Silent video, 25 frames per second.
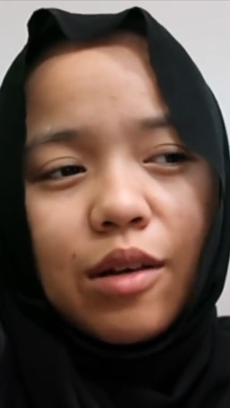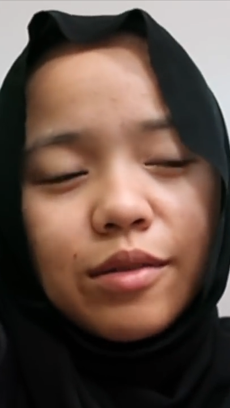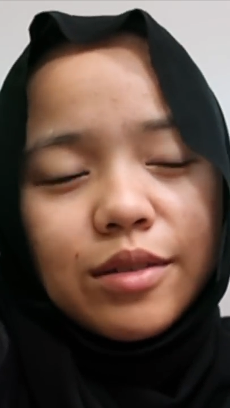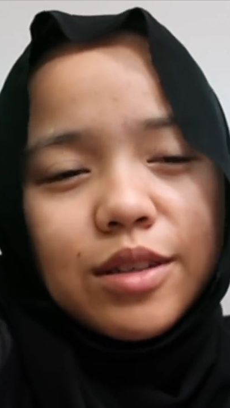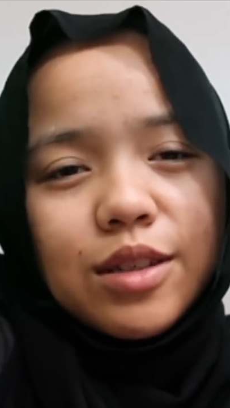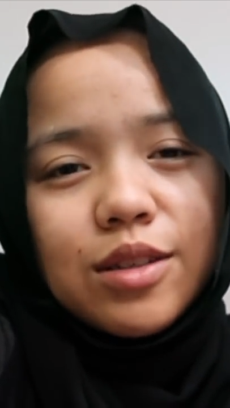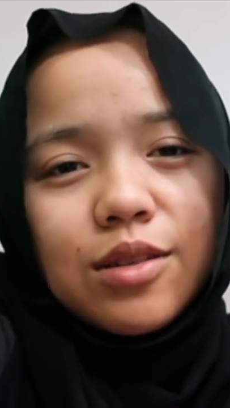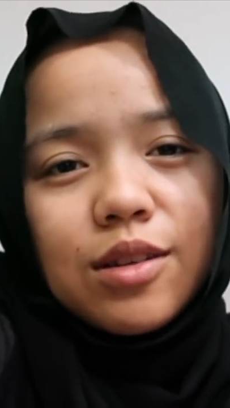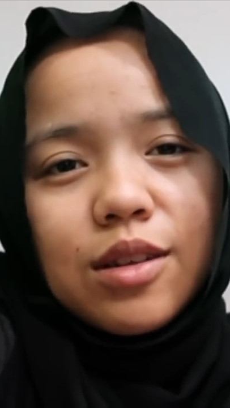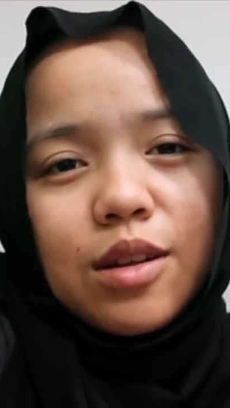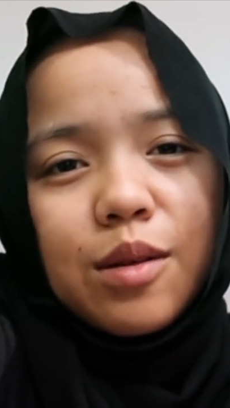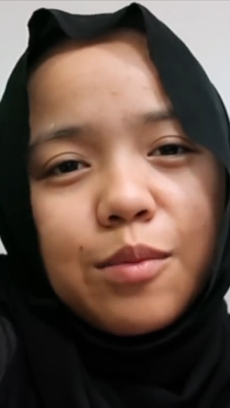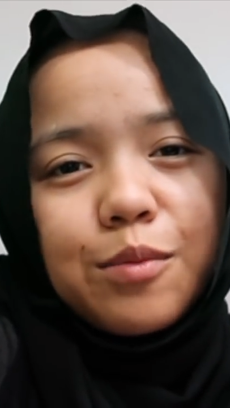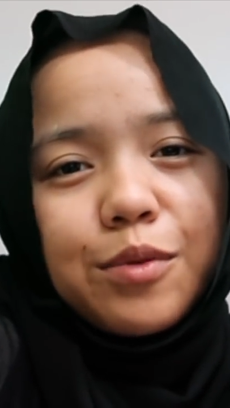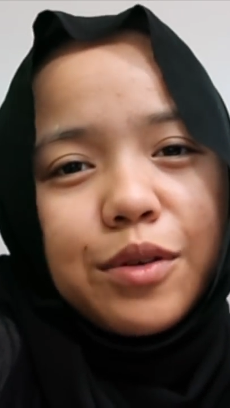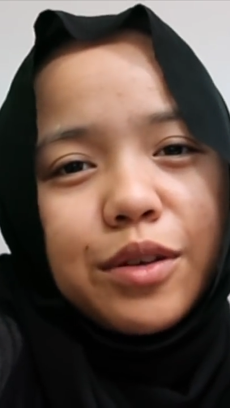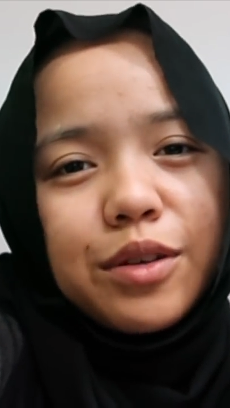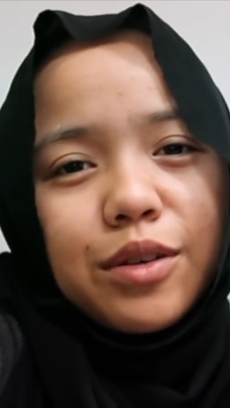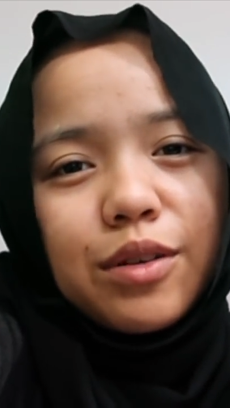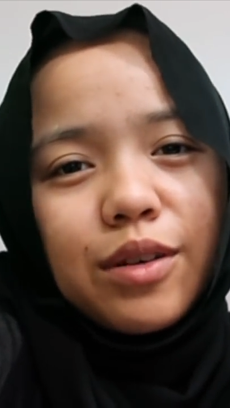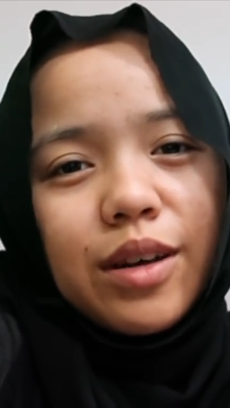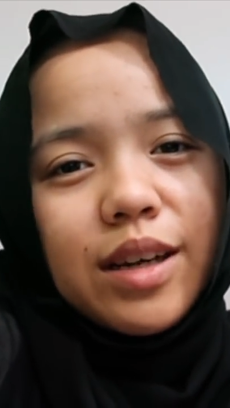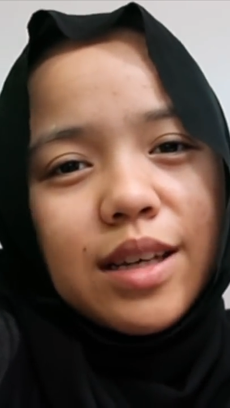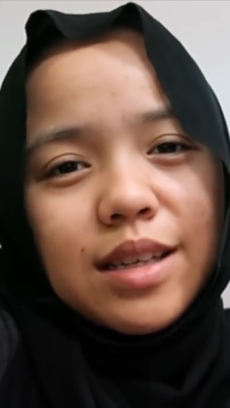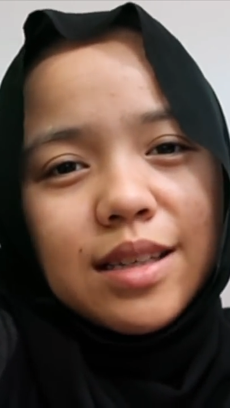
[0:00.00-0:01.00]
I'm just gonna
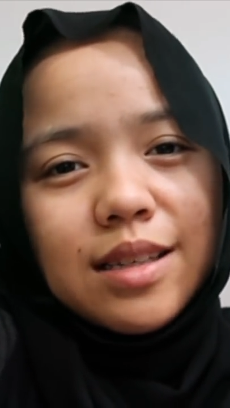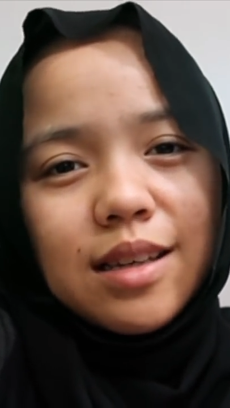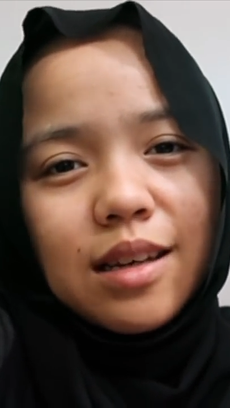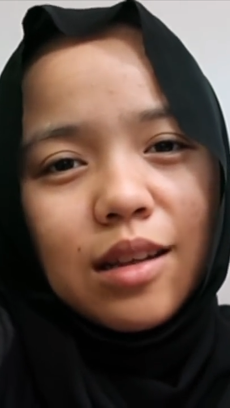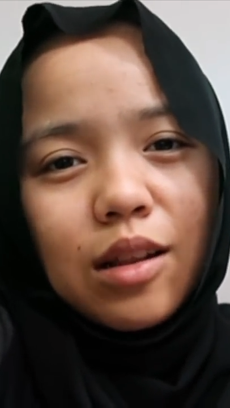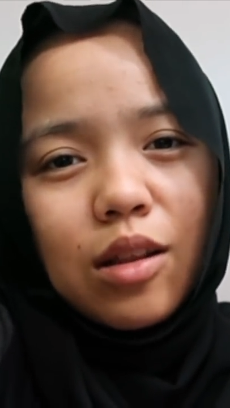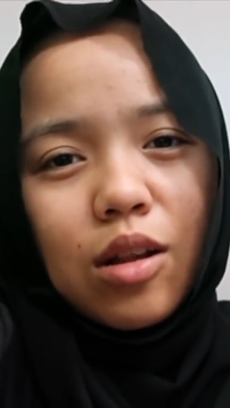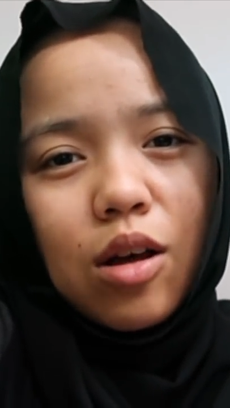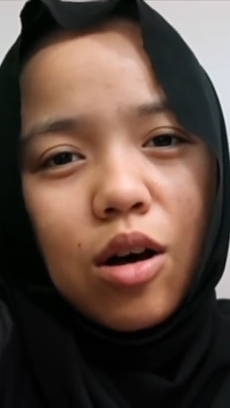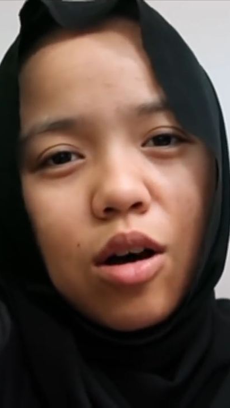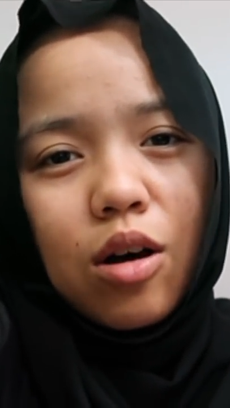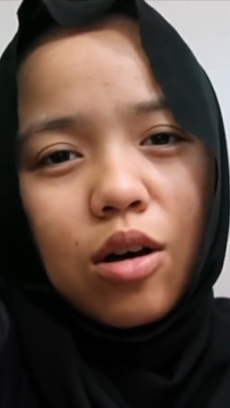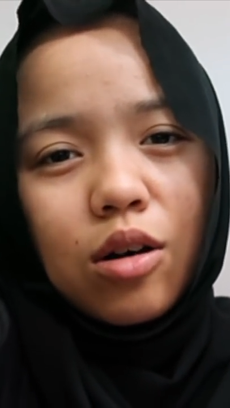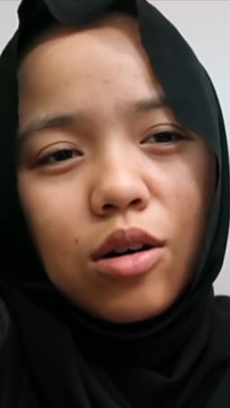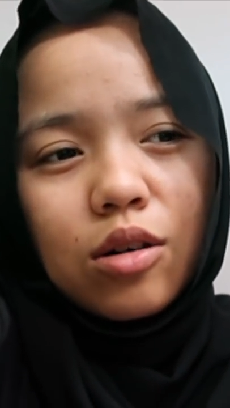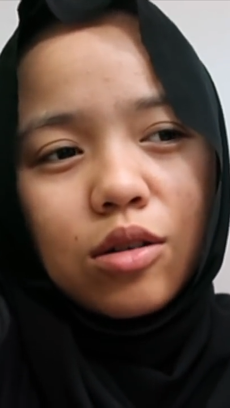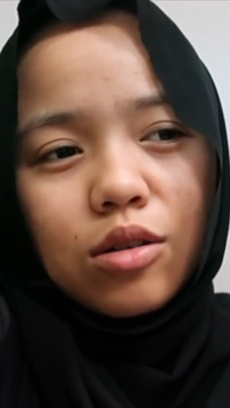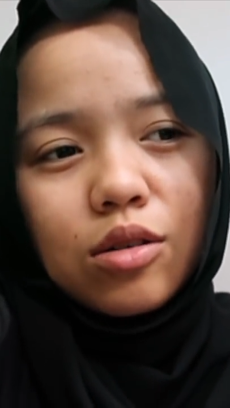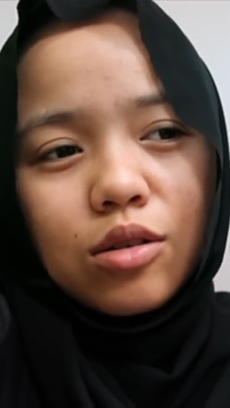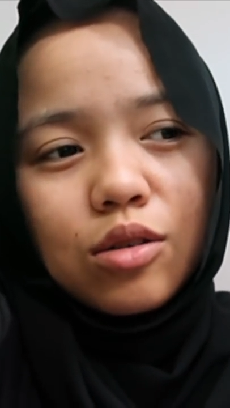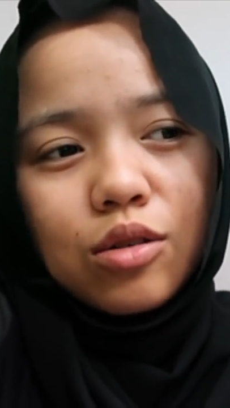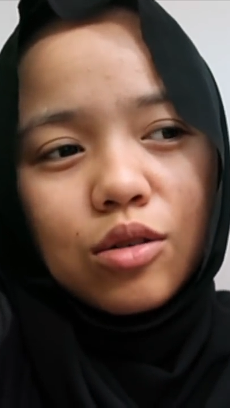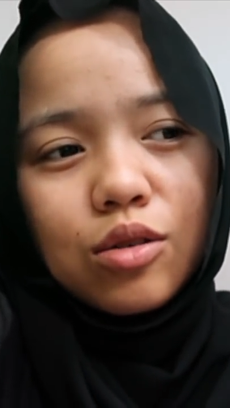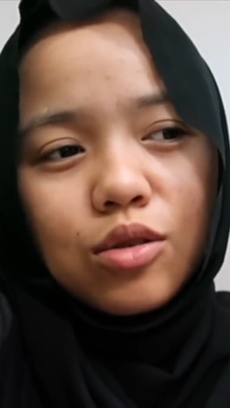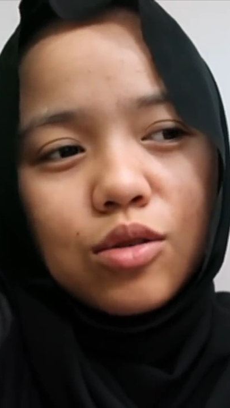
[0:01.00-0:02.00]
bring you guys
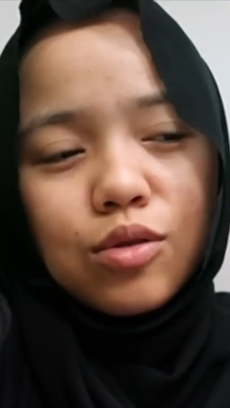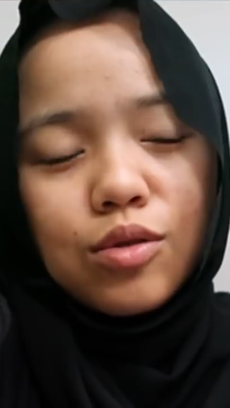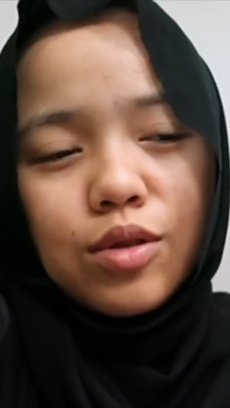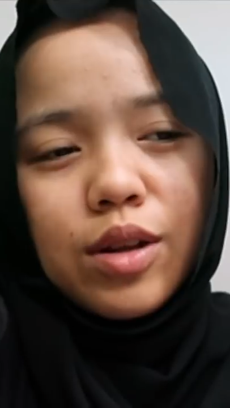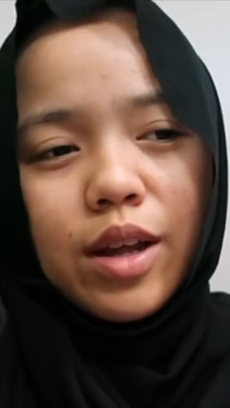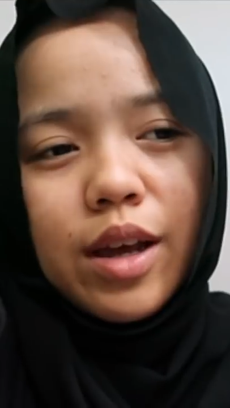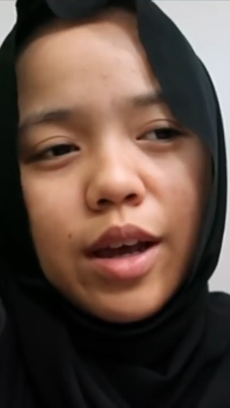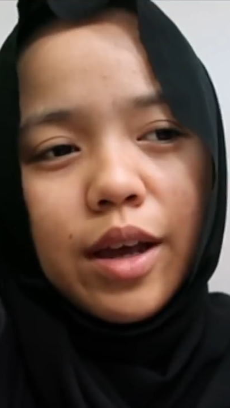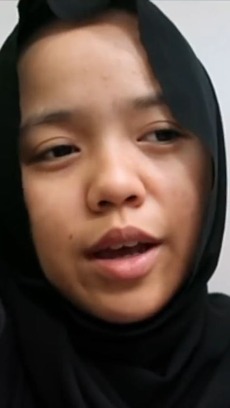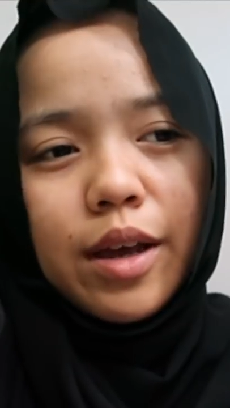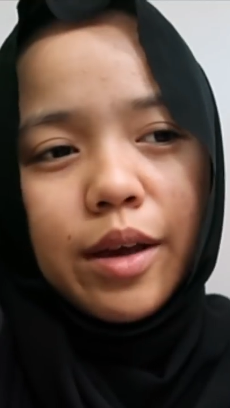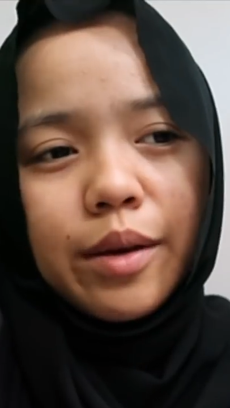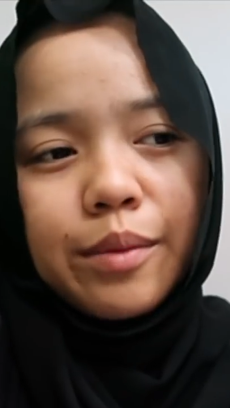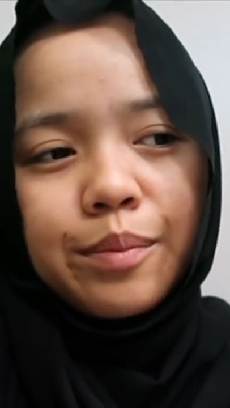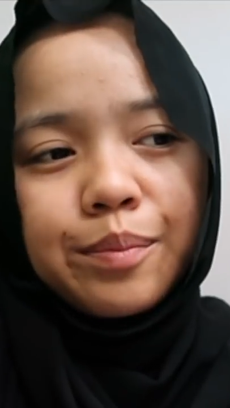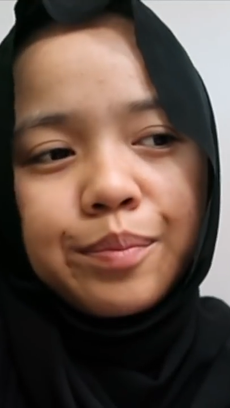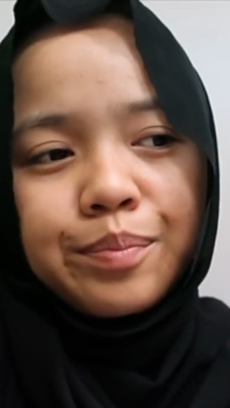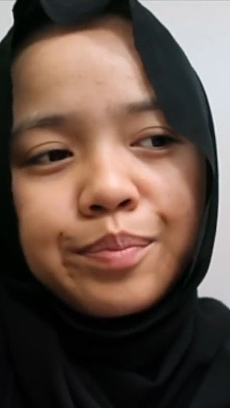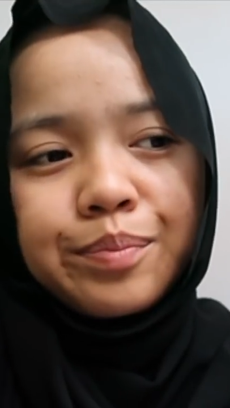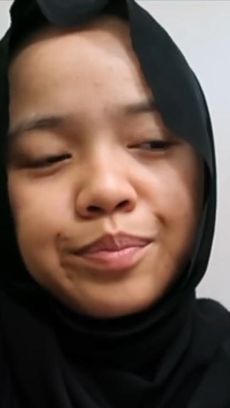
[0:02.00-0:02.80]
along today.